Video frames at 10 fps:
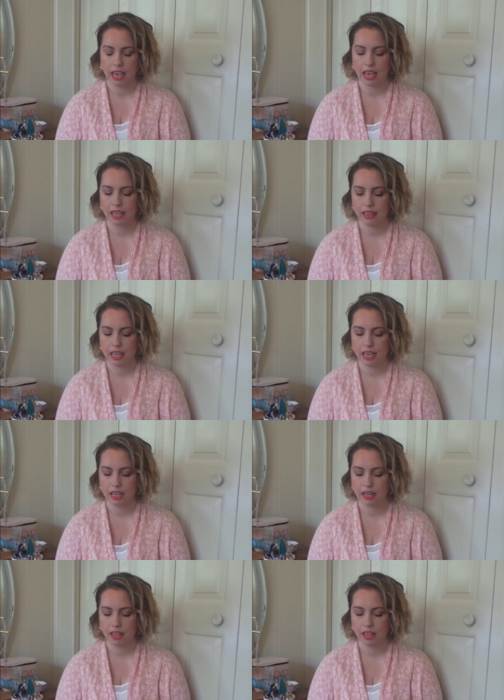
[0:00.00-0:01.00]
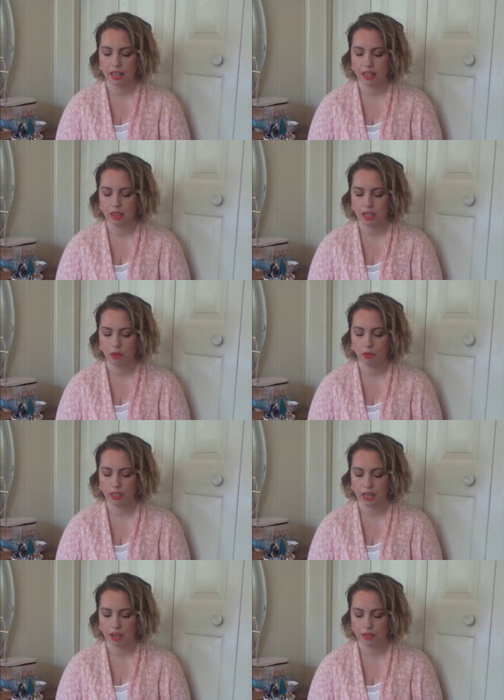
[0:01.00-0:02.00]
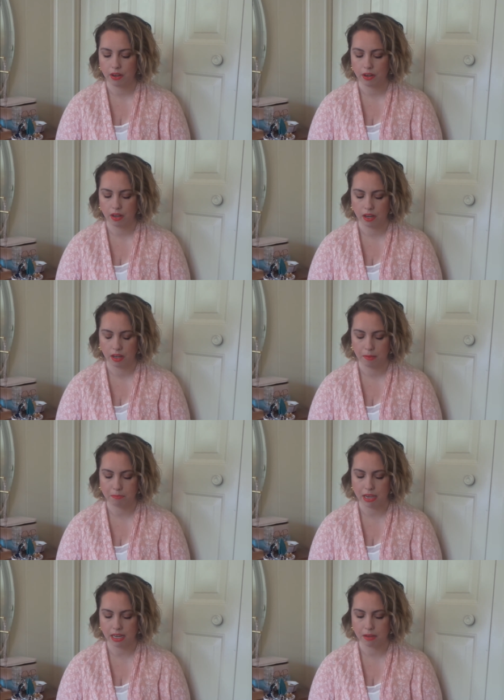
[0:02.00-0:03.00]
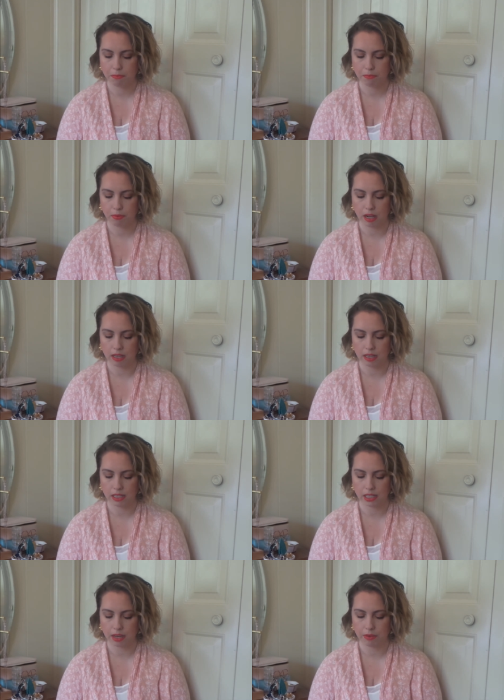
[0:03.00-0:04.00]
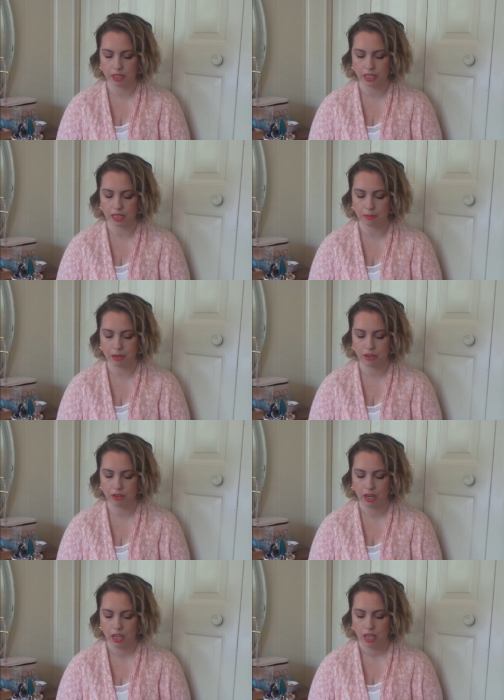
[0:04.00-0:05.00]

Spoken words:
And then the only other makeup product I want to talk about